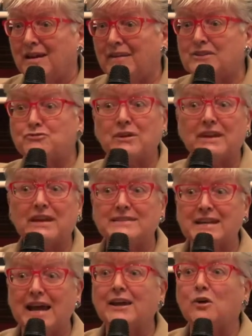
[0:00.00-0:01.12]
That's really a
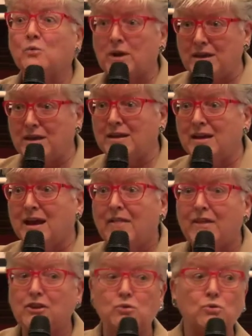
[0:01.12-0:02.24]
day a week
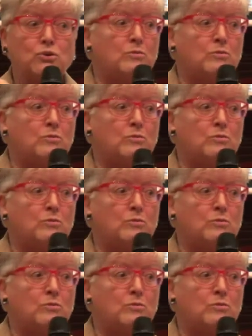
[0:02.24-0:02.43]
that you're